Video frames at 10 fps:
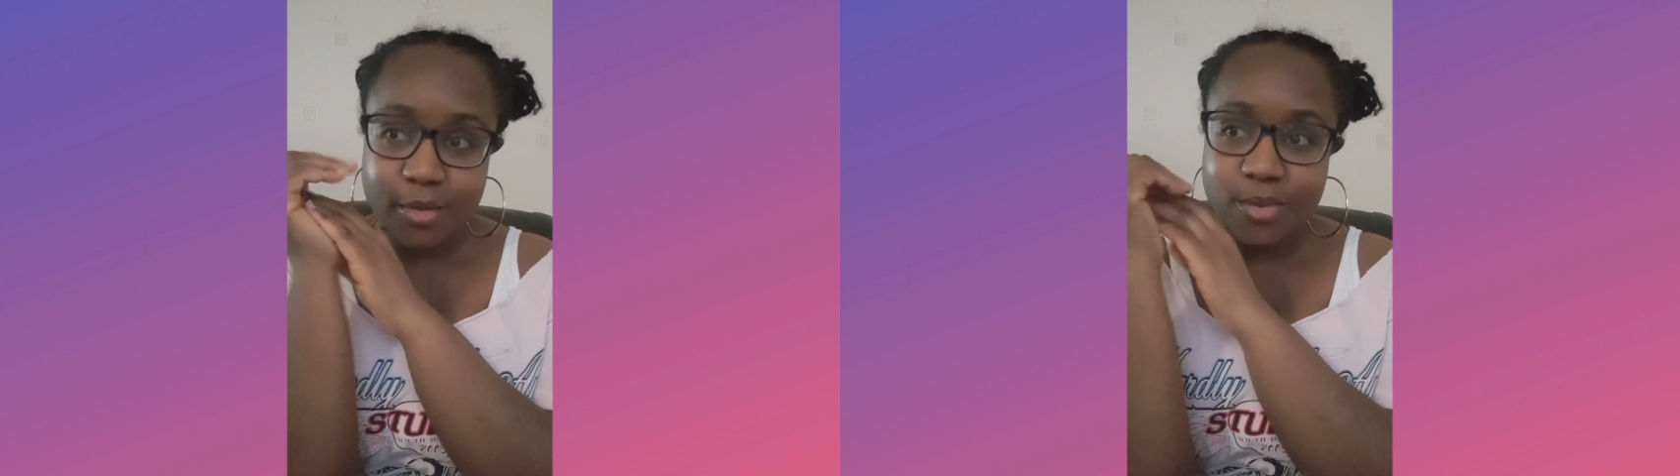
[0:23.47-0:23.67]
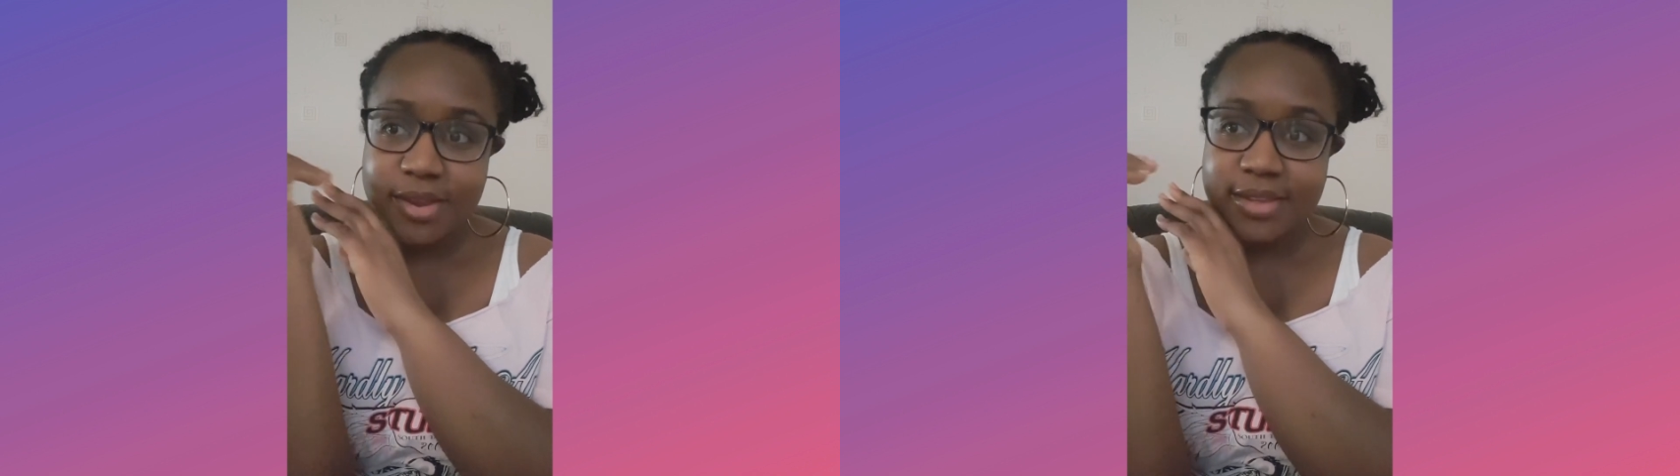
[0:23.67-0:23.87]

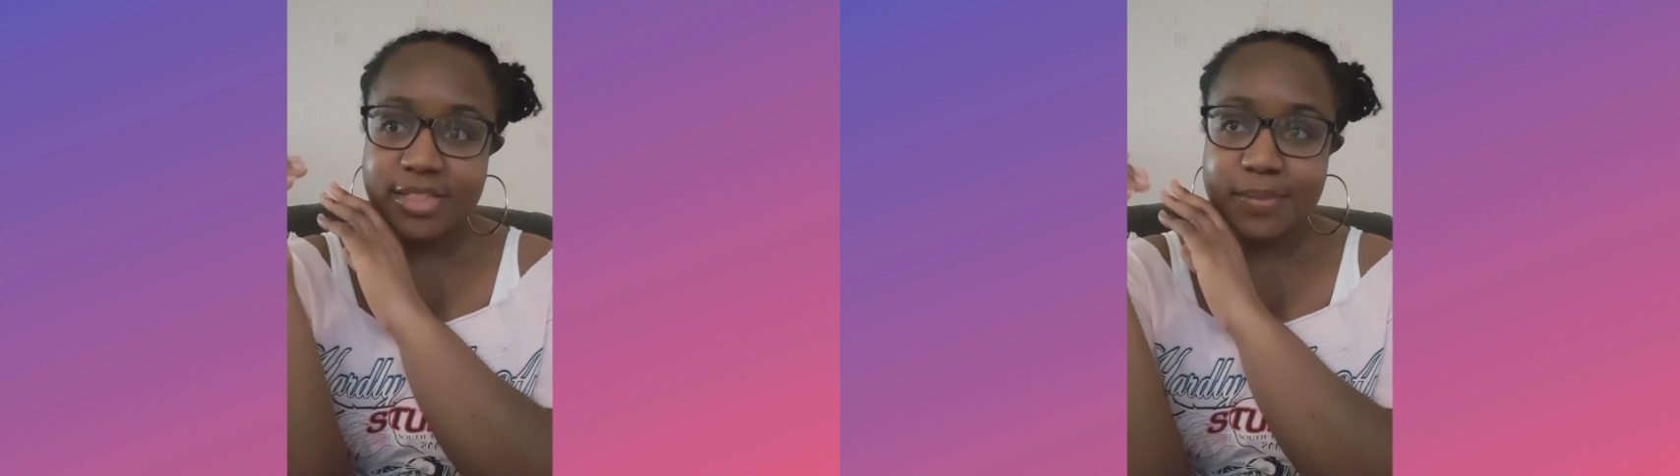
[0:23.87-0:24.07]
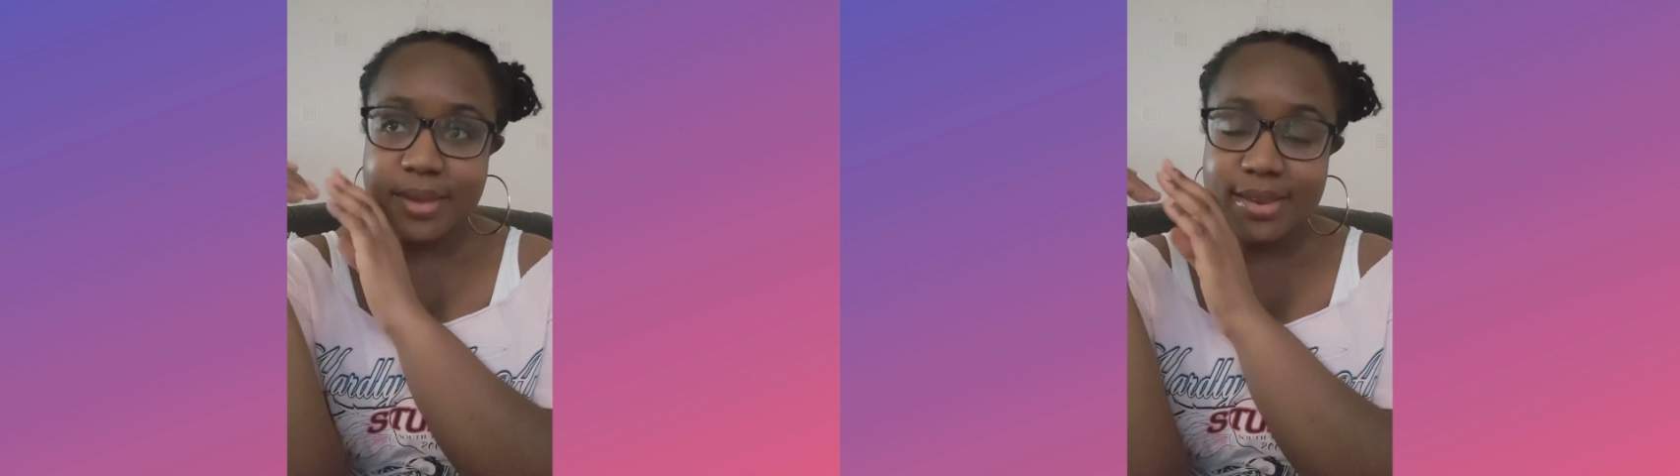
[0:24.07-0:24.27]
want to get
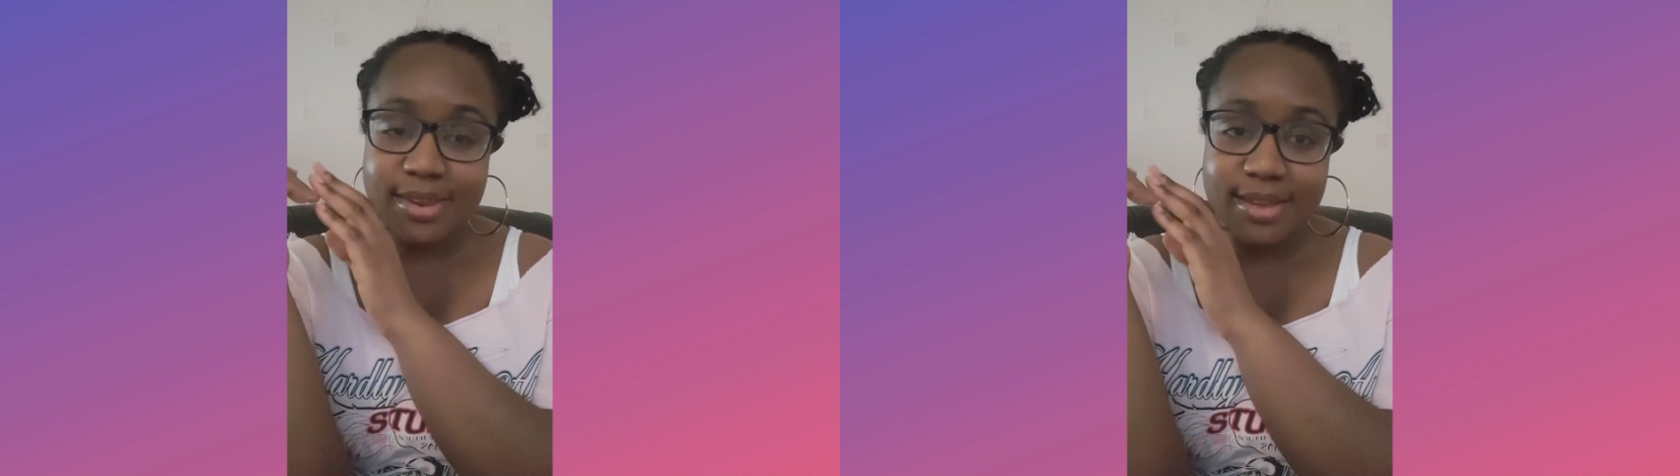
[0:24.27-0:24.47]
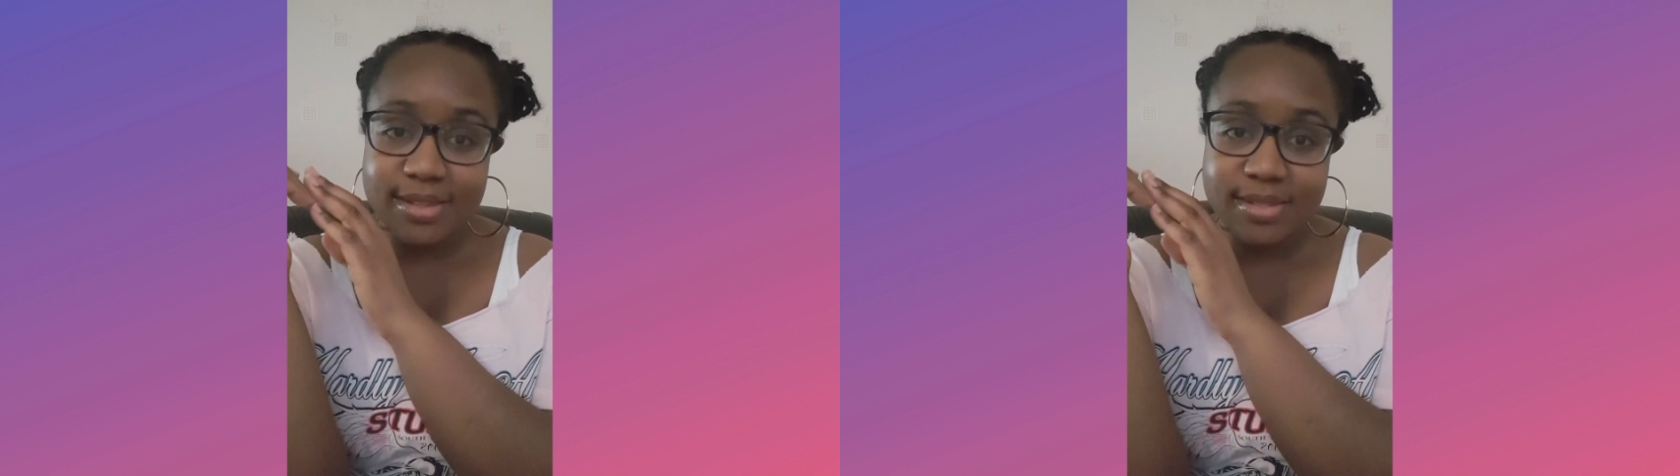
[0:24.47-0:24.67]
some
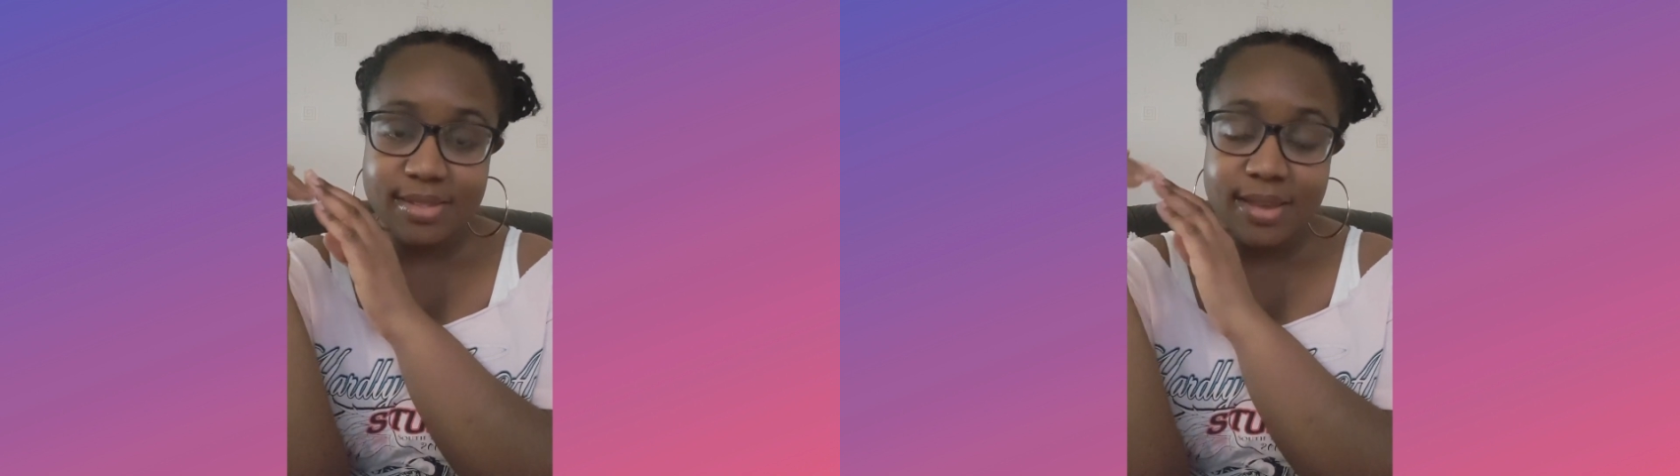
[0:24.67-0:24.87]
ideas,